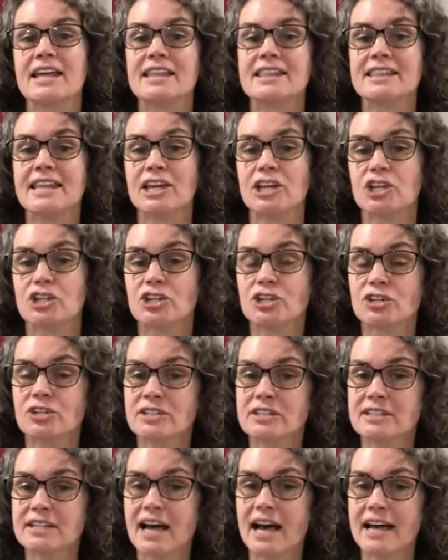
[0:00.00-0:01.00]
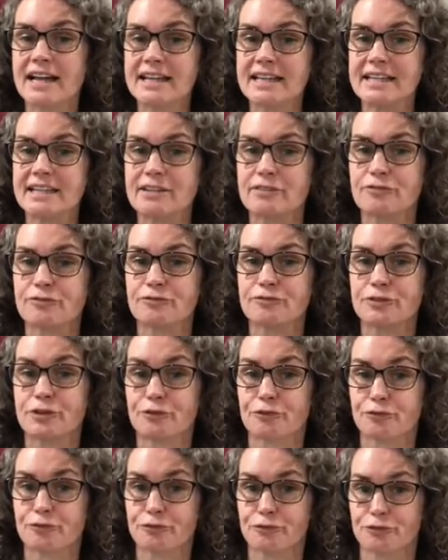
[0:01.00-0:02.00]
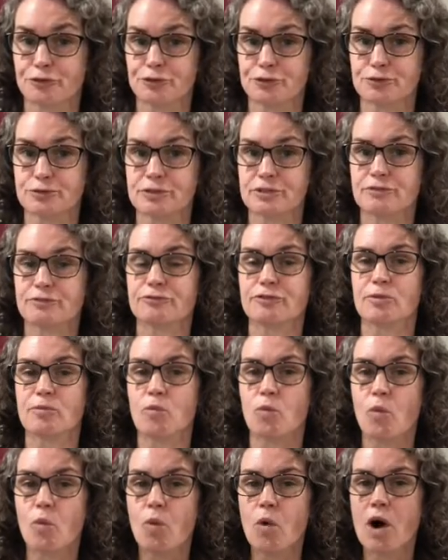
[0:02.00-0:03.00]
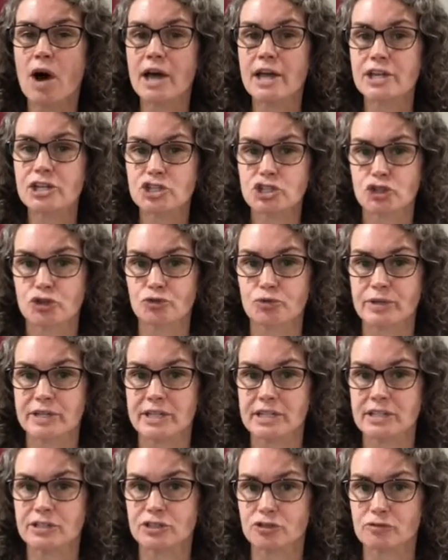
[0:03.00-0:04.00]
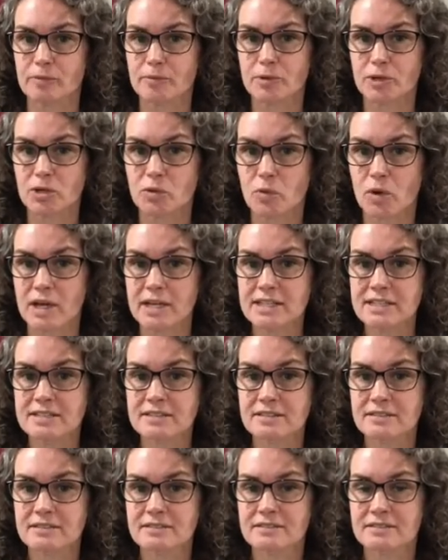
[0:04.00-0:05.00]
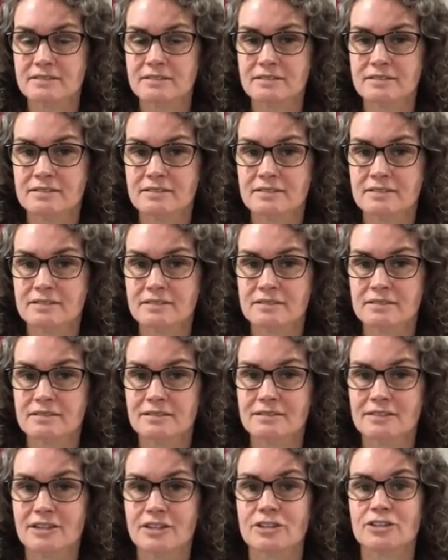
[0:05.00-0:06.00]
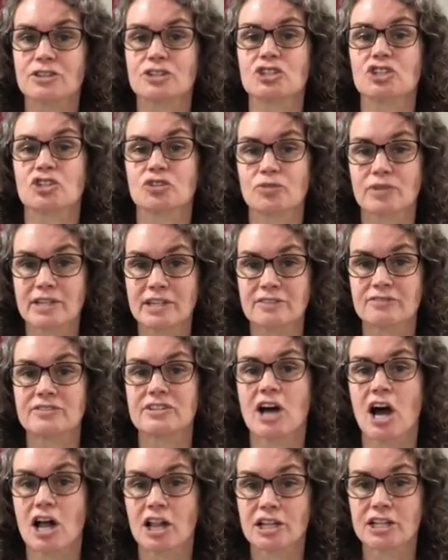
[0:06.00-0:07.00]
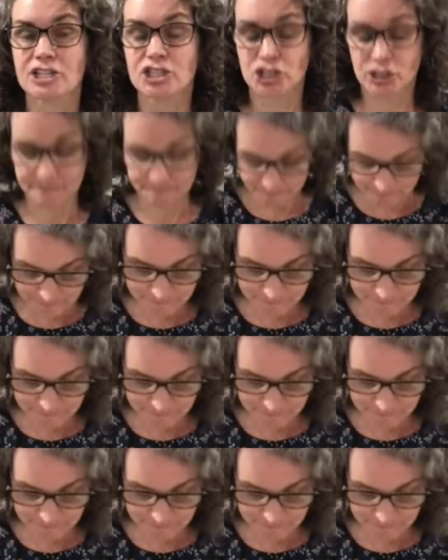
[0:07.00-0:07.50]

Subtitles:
They could not eat the fruit from one tree. Do you remember what it was? The tree of knowledge.